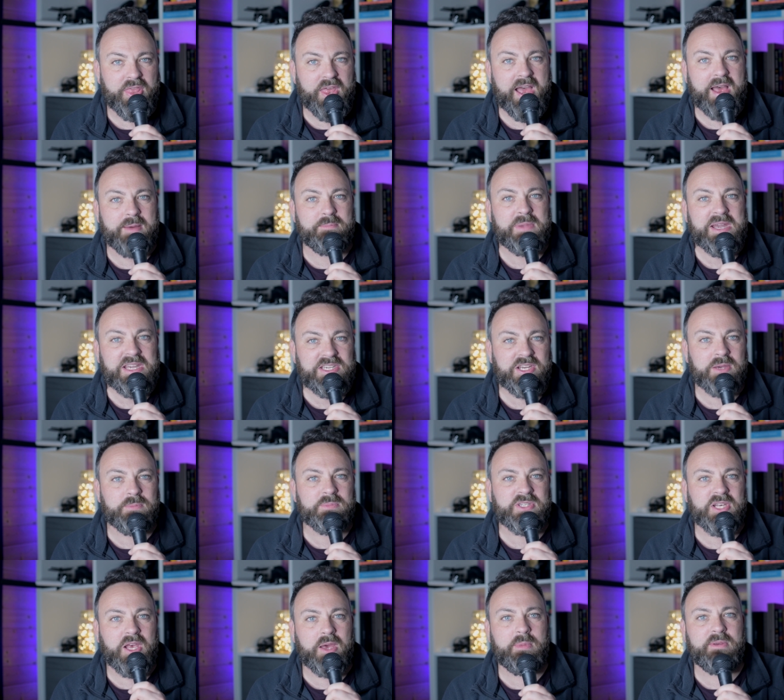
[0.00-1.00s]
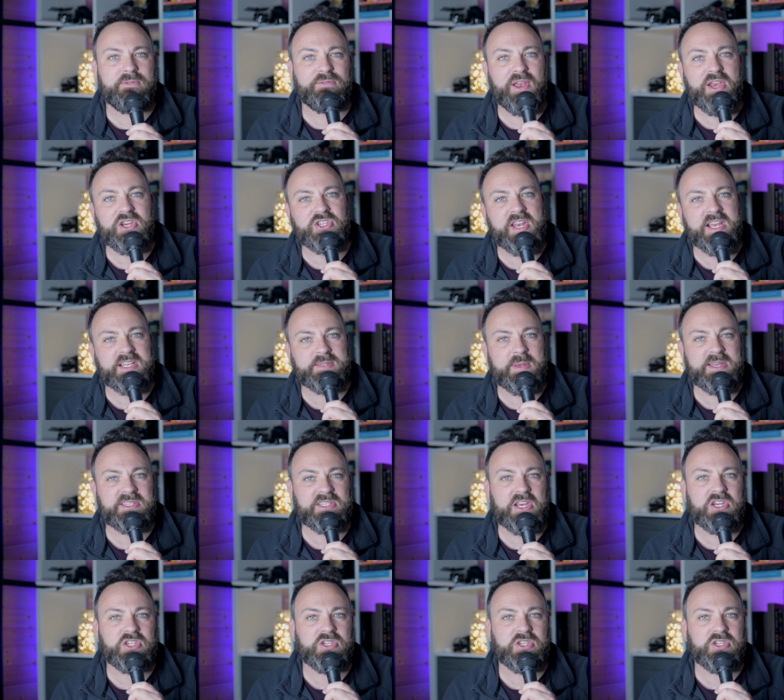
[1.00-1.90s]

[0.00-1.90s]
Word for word: that medium-term inflation expectations